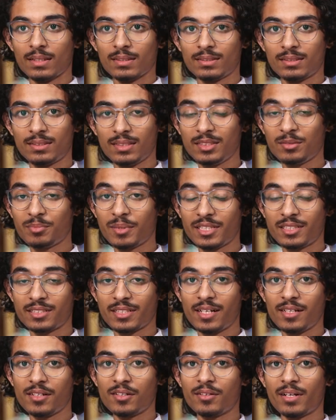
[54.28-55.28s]
Since my
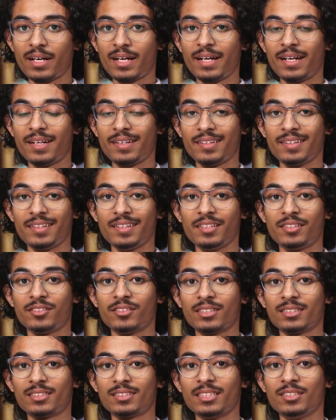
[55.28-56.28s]
childhood, I had an
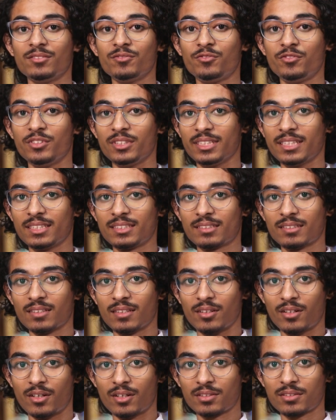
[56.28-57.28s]
interest in physics
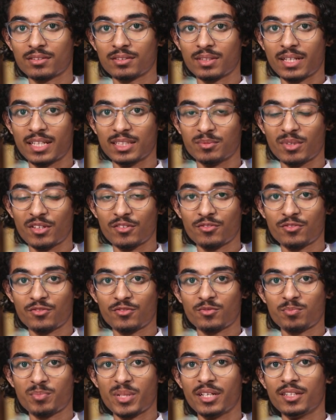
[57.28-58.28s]
a lot, as my
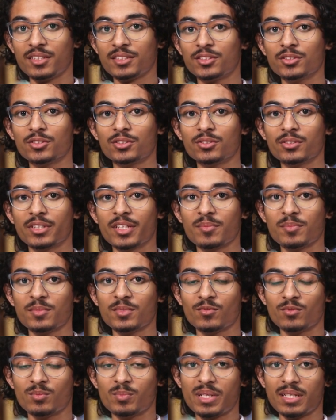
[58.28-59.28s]
parents used to
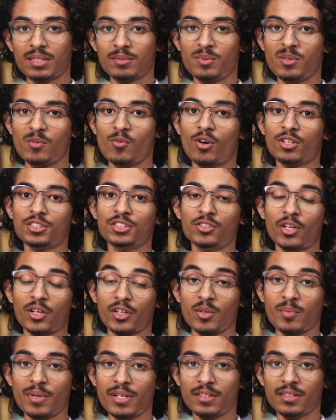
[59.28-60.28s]
make me watch
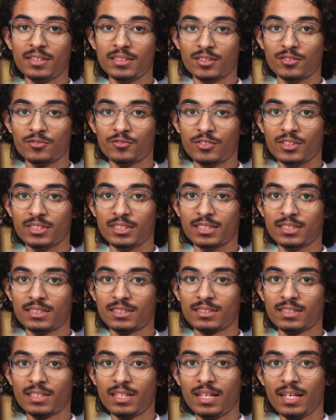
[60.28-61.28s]
documentaries on
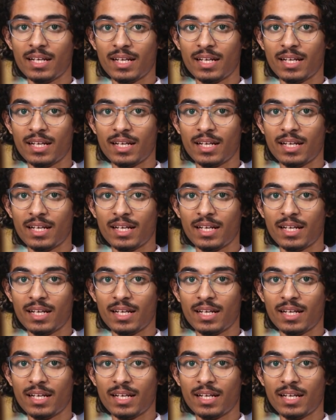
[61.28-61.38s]
physics